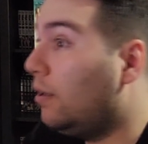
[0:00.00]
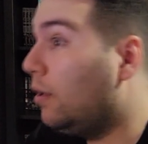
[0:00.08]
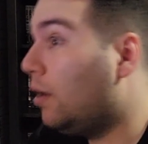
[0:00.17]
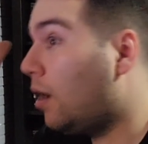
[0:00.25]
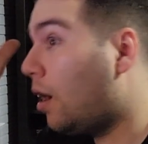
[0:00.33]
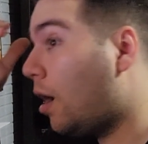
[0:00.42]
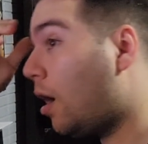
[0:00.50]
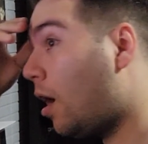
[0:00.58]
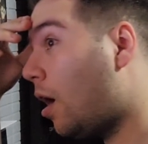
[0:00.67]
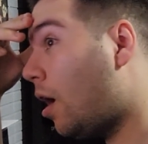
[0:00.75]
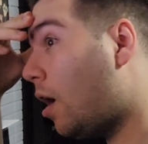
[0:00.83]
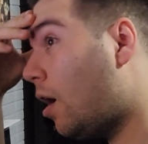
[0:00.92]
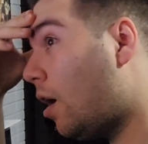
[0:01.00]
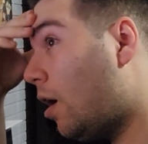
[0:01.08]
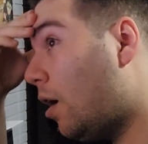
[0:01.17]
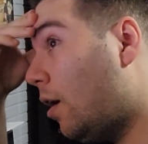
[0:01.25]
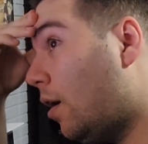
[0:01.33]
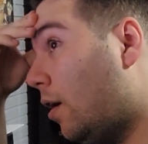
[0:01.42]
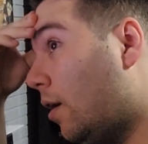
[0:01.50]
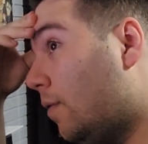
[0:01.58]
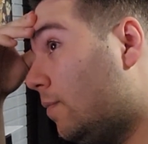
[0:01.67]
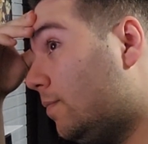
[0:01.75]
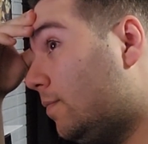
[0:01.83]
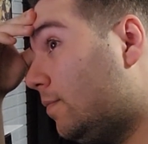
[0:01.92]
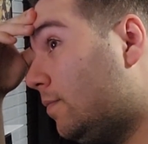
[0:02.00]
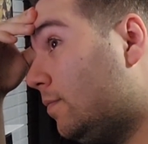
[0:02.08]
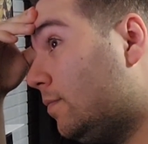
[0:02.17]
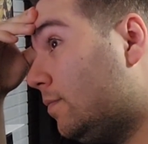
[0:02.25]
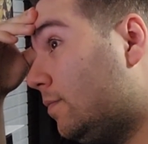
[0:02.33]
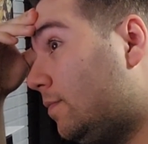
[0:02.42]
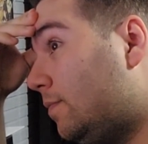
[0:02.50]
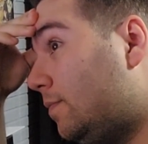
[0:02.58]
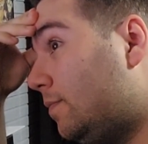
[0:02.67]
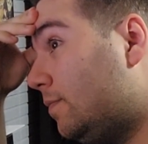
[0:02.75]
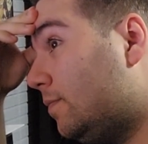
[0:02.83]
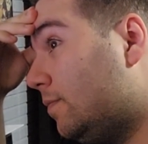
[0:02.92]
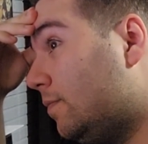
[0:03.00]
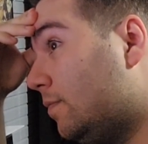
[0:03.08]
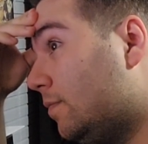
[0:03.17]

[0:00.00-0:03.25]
(no one is talking)